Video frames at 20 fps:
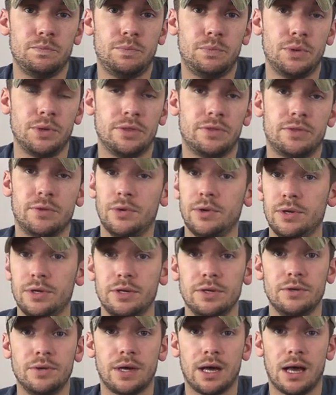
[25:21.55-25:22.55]
put through to
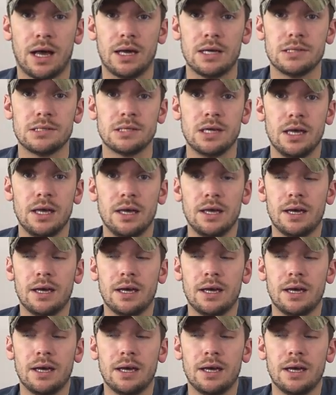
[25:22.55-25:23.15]
you guys.